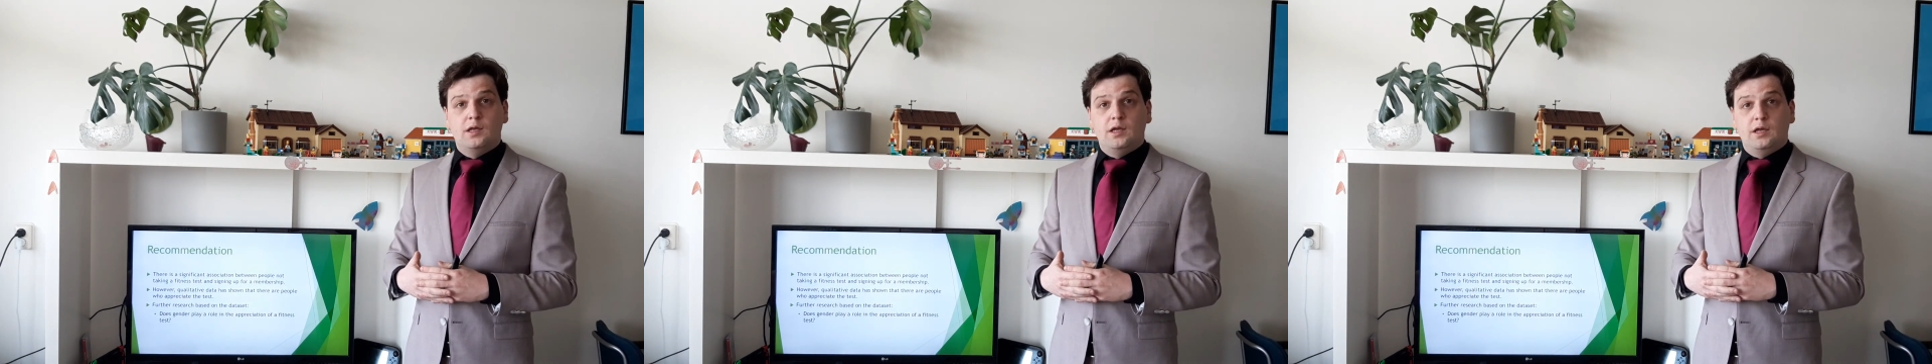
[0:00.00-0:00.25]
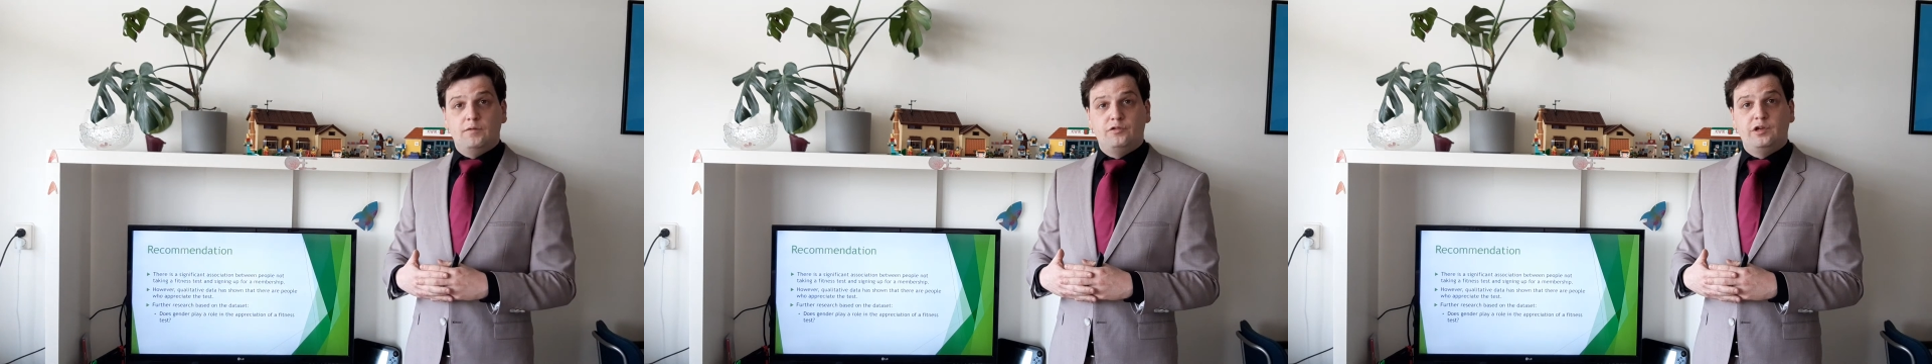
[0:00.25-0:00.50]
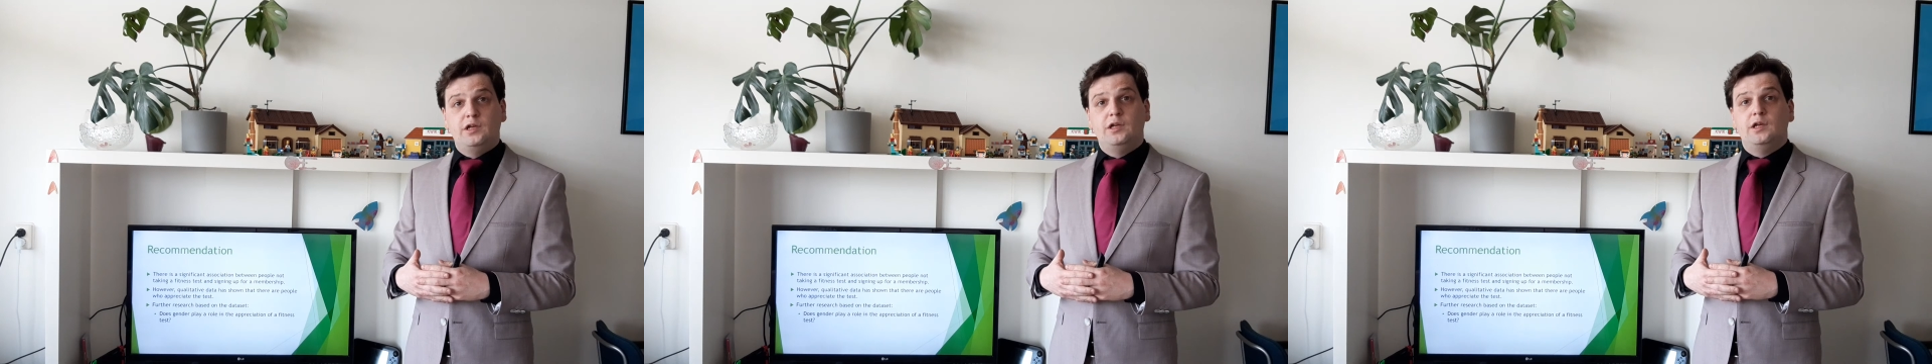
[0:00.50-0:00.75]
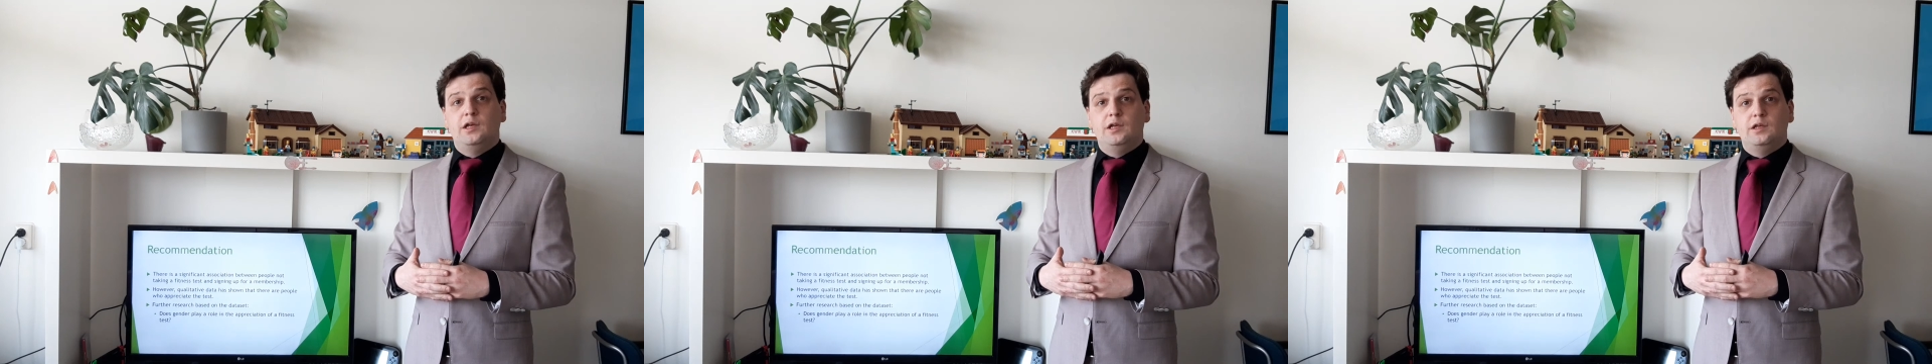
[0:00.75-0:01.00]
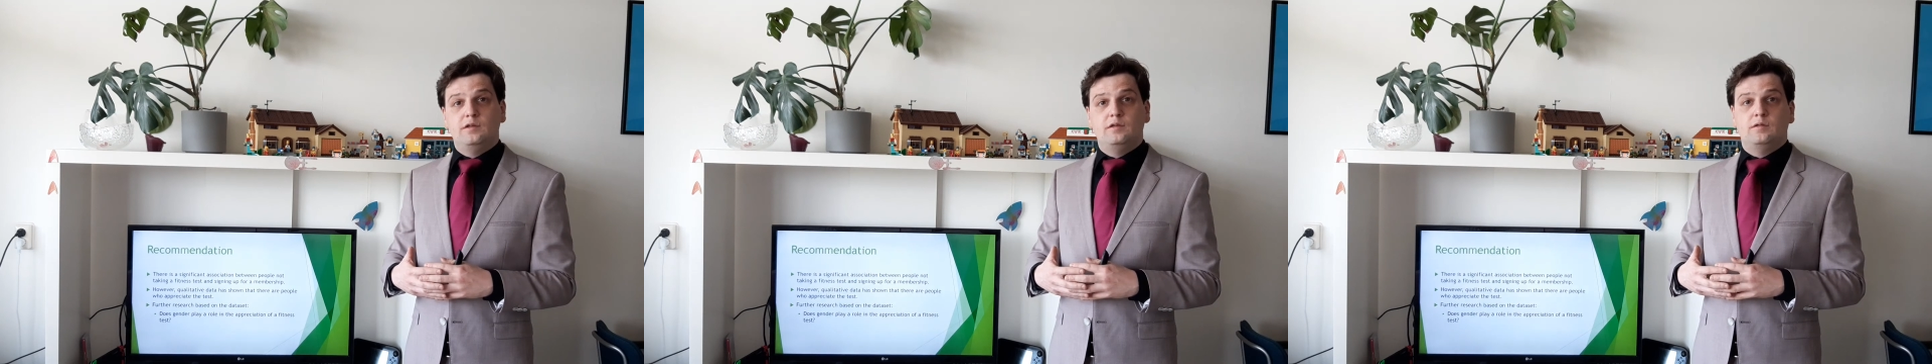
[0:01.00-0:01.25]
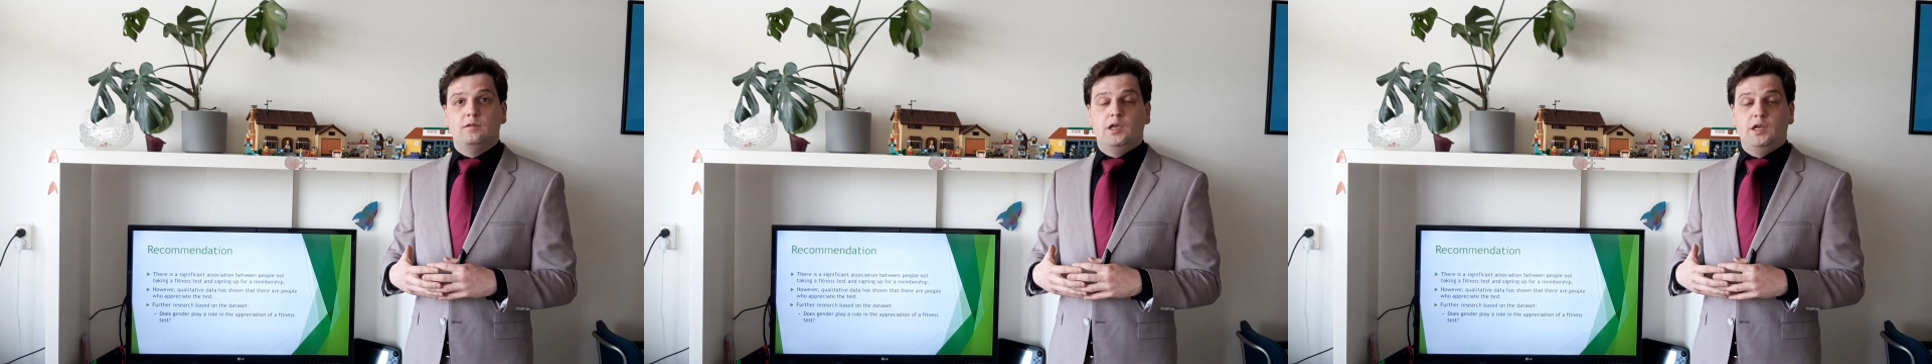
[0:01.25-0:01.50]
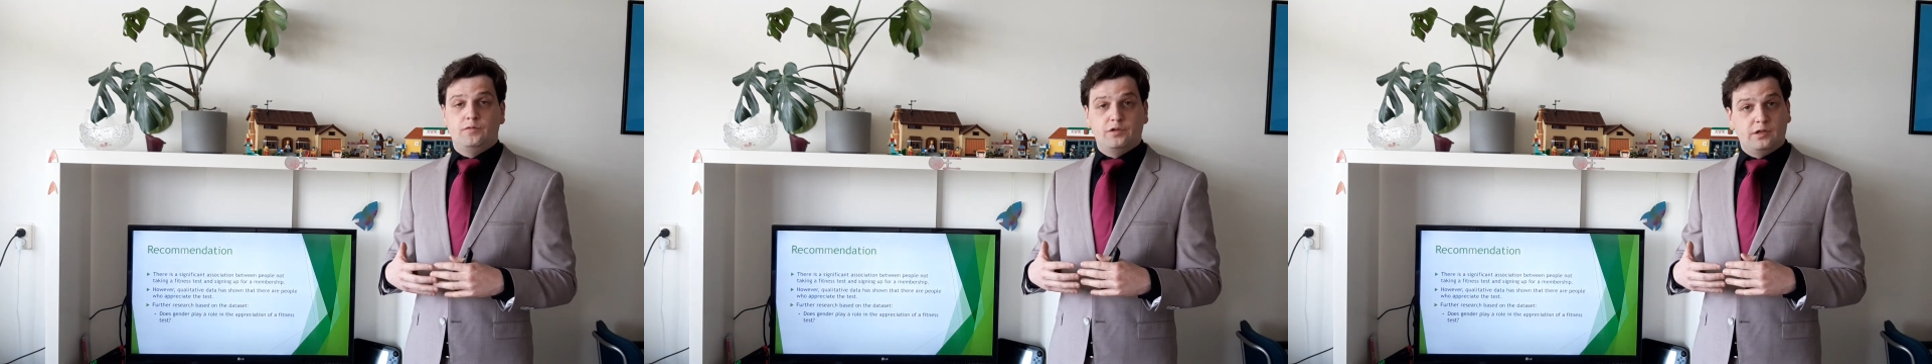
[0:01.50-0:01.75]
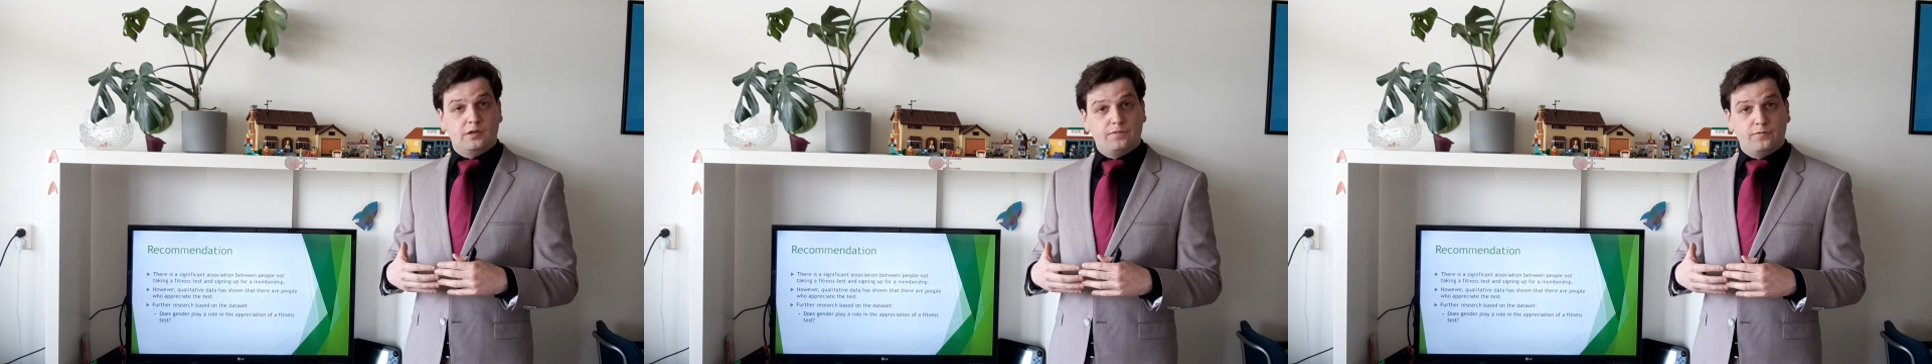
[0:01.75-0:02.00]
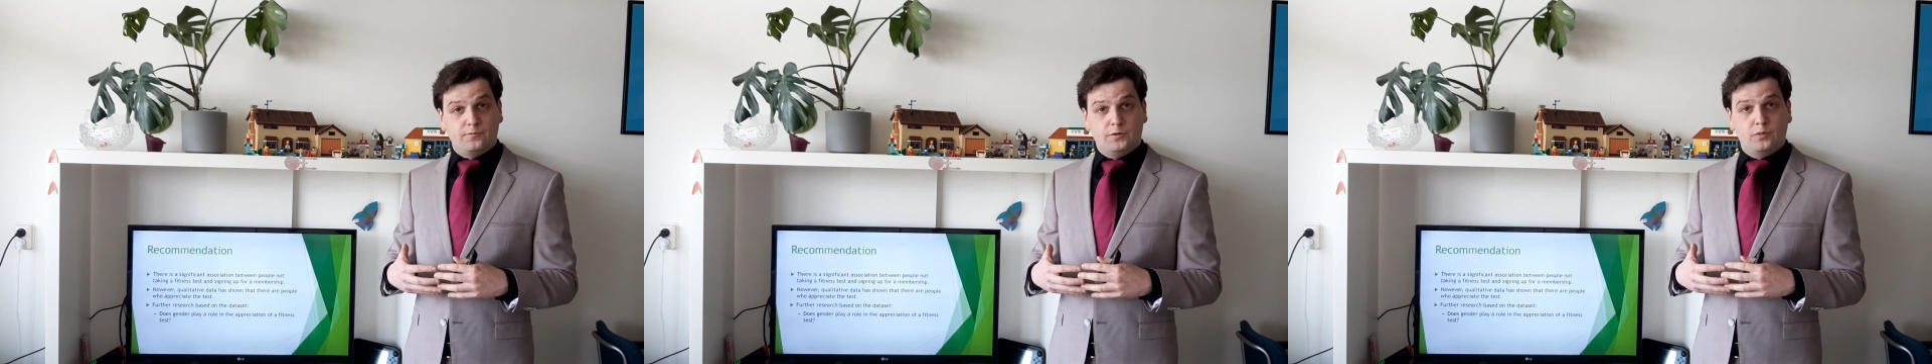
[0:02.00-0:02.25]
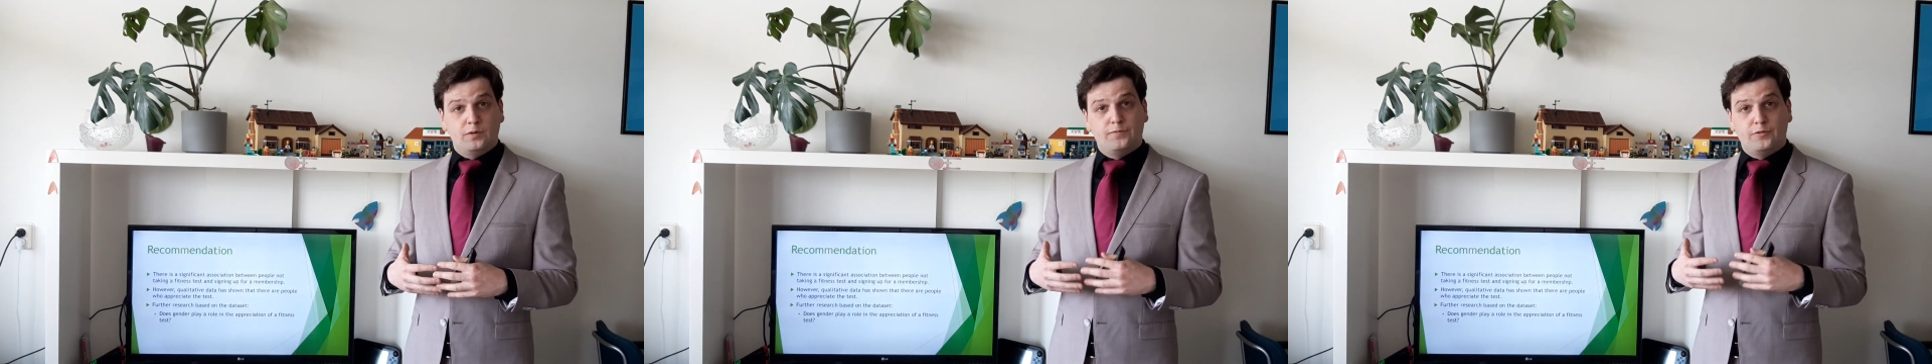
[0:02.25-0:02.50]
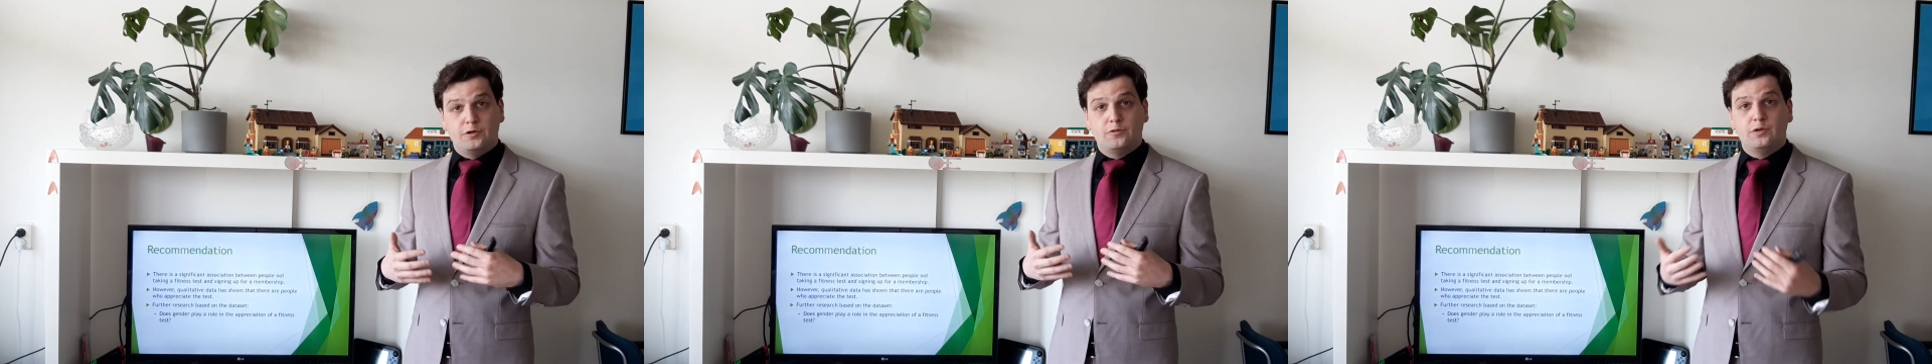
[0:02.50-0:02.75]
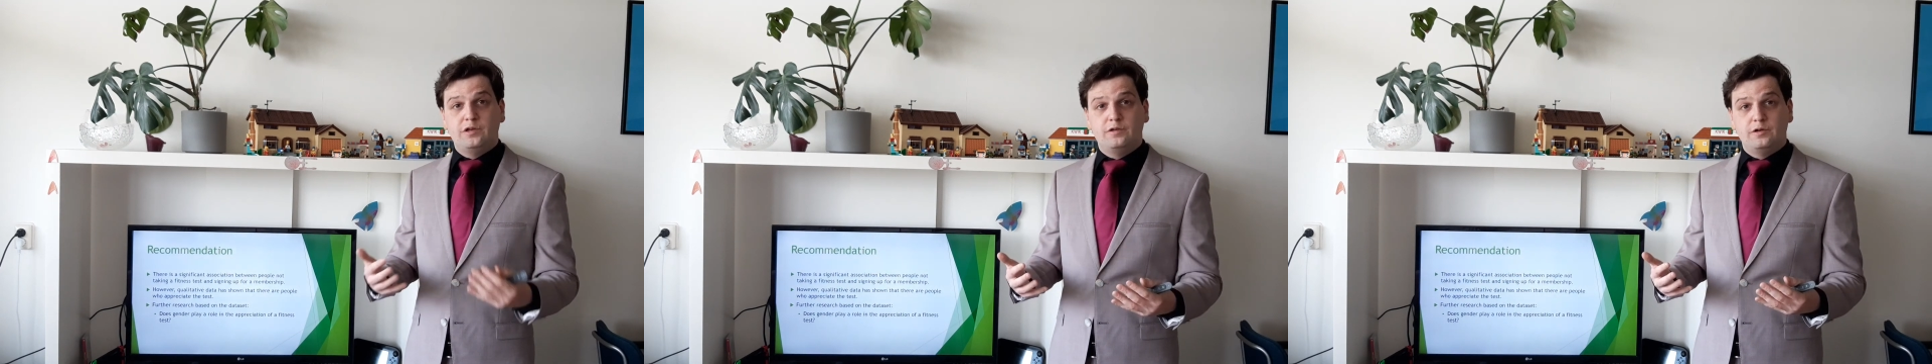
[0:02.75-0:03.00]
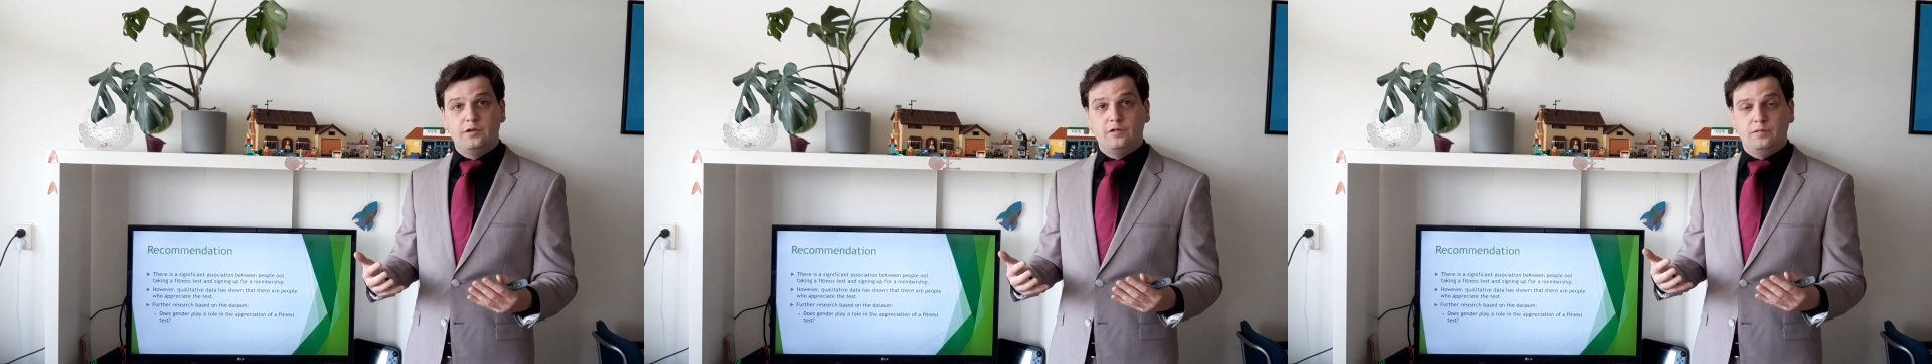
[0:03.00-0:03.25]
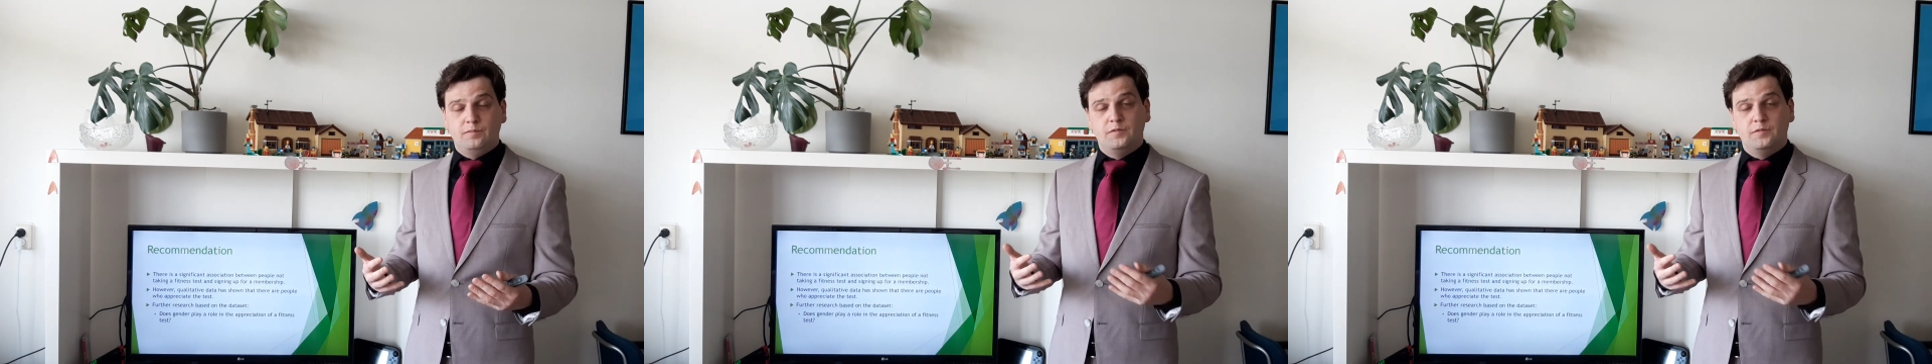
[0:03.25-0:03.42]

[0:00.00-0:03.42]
if she is interested in doing further research,